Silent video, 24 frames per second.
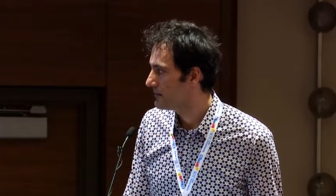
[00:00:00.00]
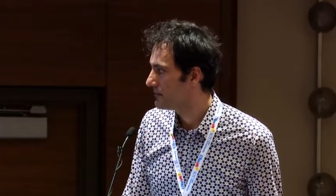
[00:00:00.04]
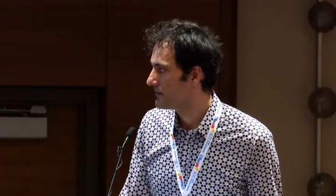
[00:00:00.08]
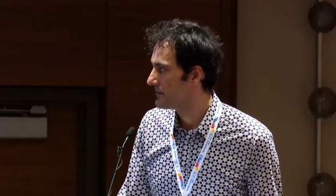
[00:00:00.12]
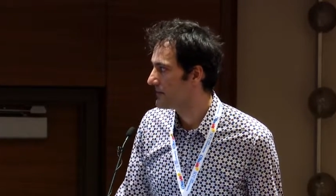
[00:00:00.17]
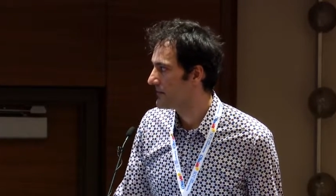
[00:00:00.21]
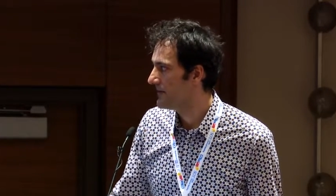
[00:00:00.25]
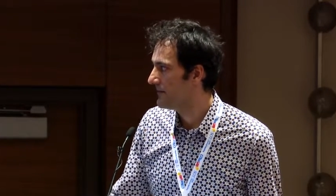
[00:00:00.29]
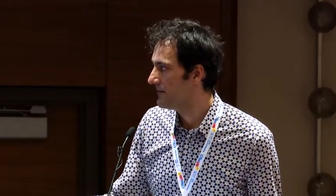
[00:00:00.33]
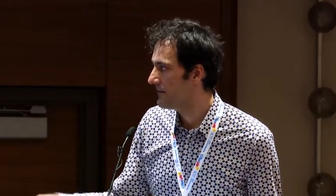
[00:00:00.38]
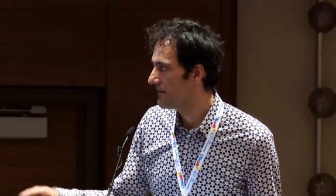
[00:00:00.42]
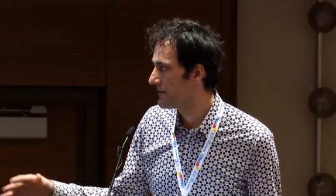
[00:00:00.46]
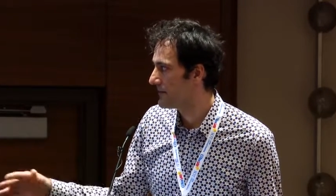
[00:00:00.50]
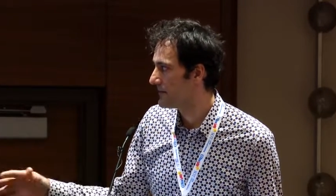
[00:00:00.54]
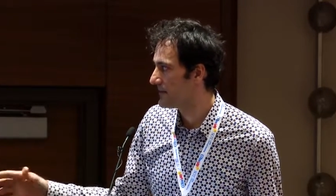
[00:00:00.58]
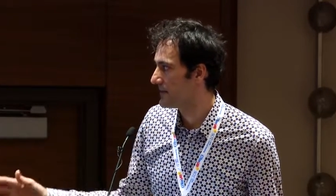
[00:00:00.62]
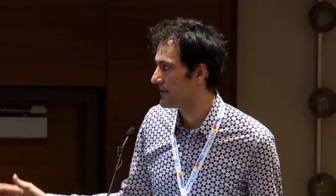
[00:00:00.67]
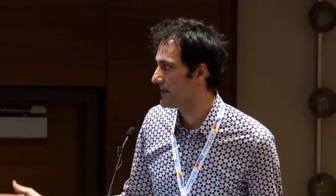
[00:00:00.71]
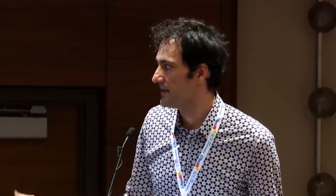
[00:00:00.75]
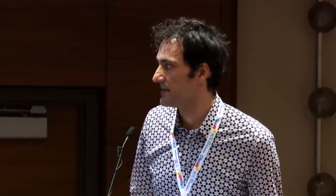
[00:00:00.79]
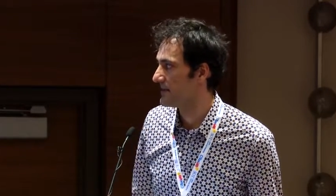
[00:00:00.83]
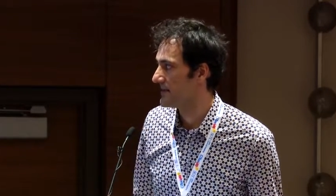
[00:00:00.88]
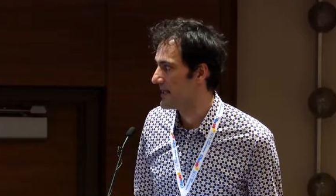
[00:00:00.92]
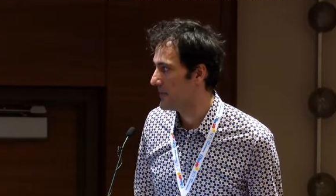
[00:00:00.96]
different
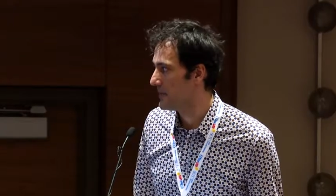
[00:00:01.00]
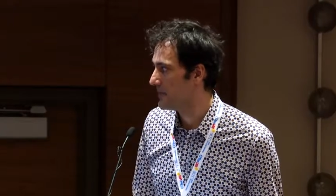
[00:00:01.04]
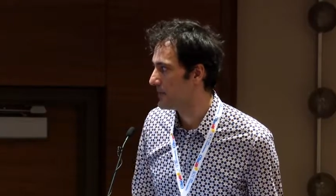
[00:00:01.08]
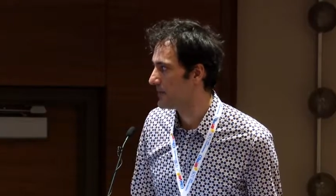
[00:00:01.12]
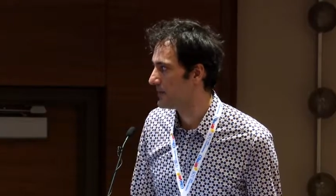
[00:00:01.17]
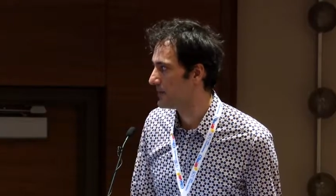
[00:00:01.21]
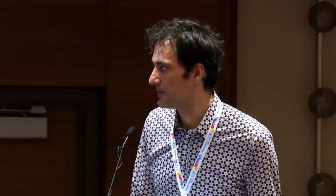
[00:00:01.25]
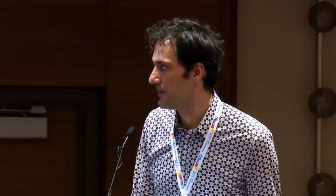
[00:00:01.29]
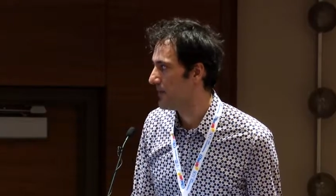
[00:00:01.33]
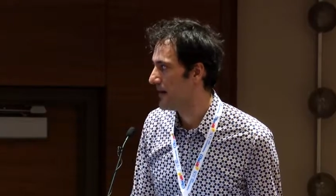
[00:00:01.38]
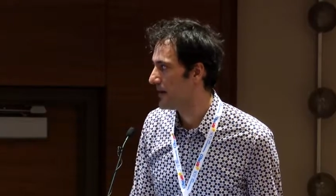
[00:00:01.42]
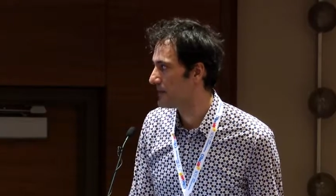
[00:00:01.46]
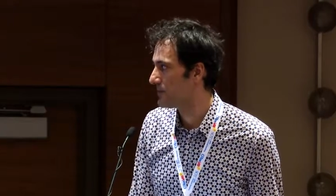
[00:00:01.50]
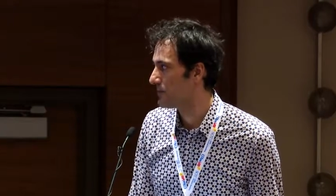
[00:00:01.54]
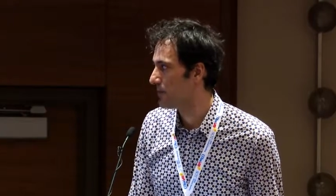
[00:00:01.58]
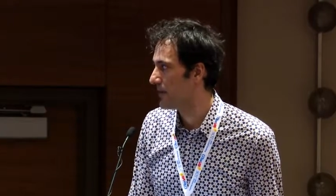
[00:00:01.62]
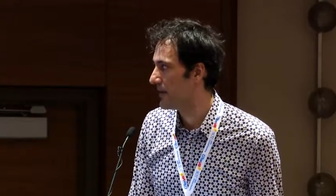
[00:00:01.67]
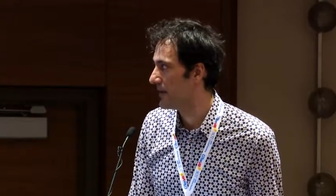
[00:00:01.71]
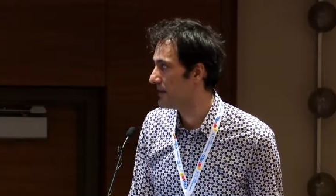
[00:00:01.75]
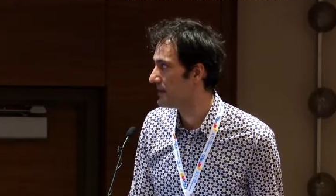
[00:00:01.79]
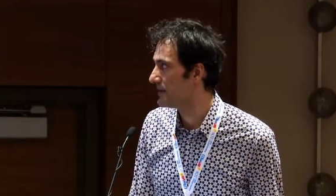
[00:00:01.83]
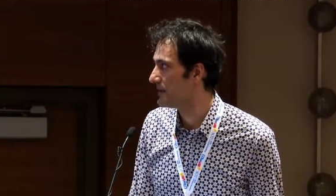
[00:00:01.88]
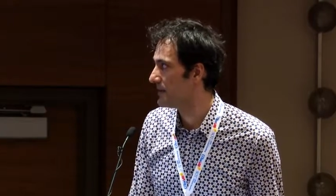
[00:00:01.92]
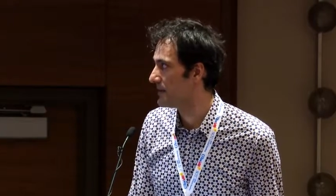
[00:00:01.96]
and separate
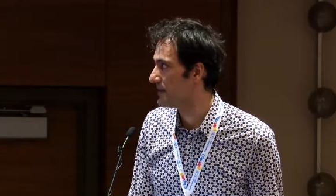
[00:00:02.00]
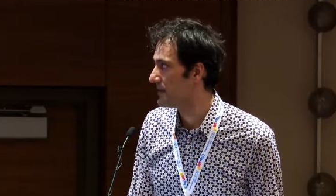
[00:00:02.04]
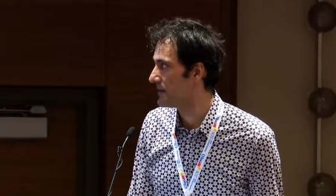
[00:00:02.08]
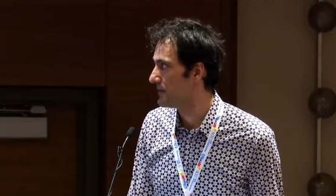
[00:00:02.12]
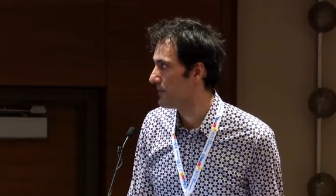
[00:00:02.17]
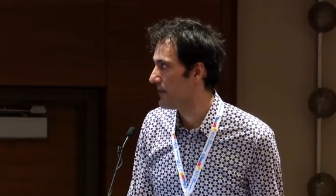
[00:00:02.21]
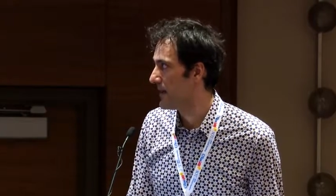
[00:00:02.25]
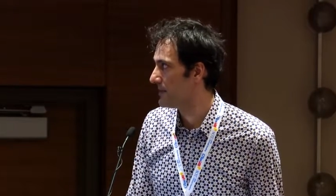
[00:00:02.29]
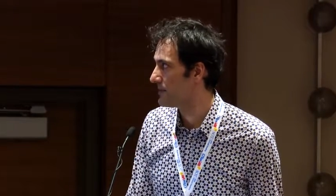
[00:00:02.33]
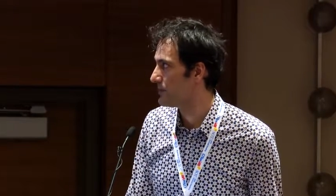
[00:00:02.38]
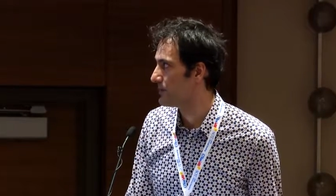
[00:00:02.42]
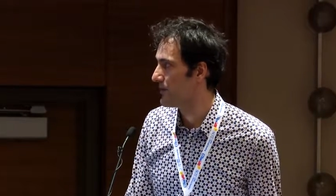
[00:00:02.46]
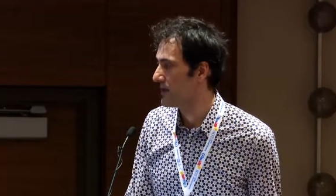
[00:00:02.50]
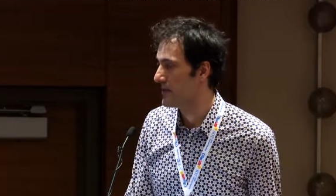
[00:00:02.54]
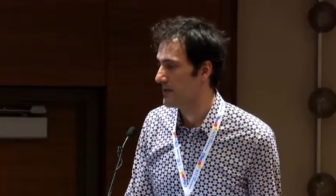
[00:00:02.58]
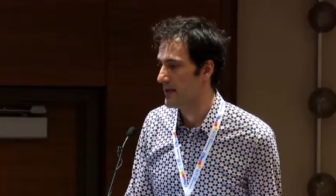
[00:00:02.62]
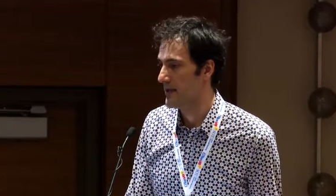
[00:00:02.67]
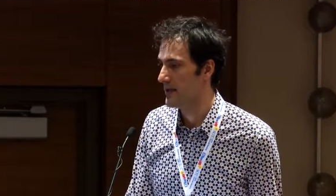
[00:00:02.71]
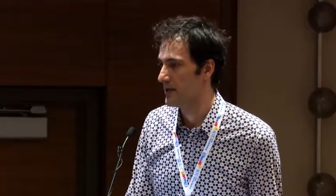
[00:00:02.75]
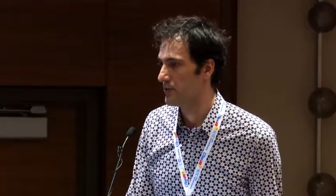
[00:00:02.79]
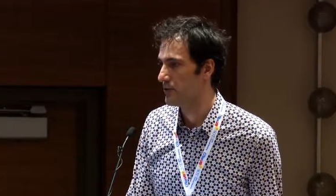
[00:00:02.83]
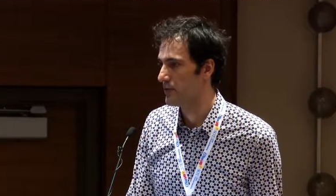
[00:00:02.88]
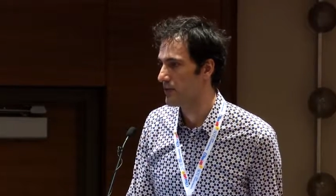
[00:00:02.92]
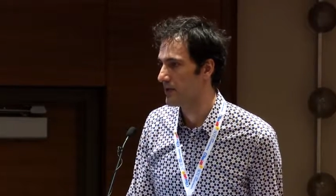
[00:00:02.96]
pathways in a pathway
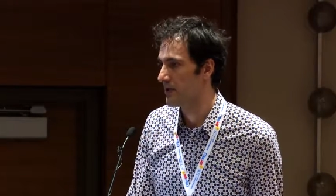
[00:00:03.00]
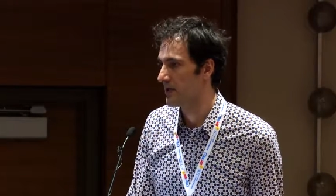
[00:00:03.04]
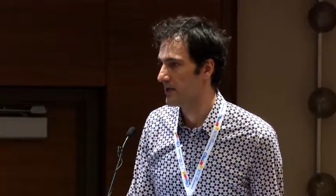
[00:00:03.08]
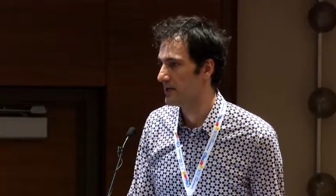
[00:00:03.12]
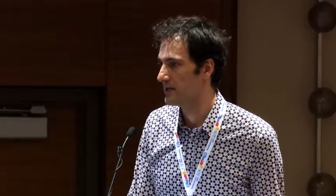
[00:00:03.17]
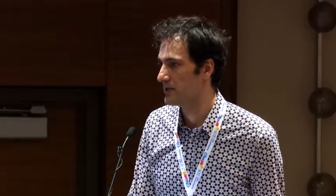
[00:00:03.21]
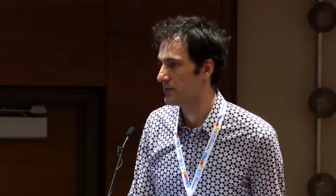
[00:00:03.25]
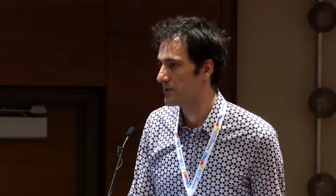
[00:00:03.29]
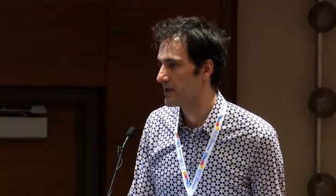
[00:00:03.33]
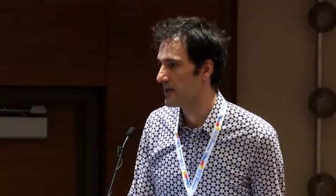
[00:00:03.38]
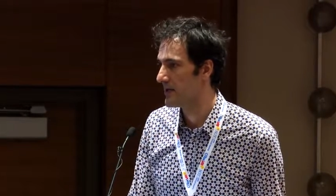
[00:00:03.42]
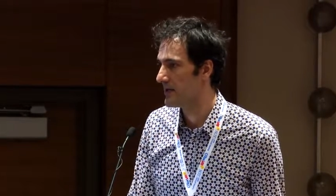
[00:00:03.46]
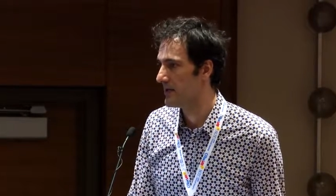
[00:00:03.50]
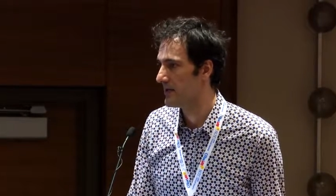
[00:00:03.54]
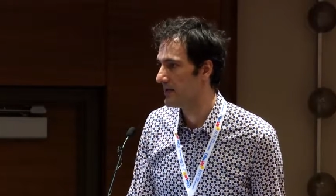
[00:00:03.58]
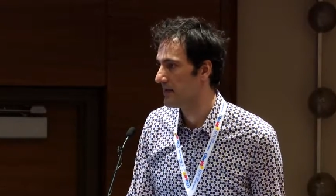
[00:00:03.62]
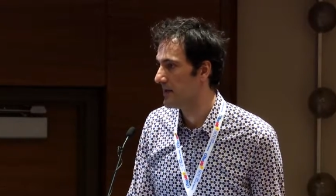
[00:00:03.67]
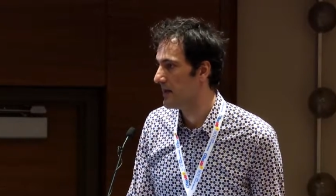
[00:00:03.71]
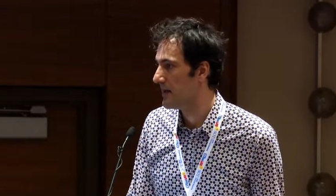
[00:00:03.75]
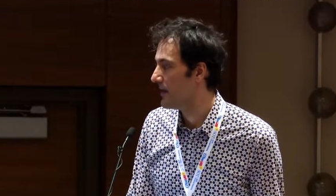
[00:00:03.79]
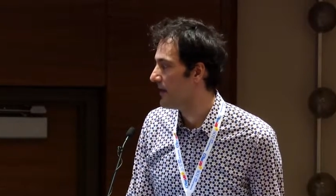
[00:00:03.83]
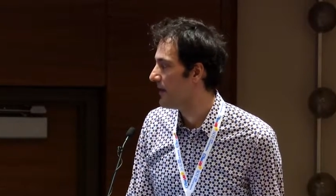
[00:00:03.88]
network is really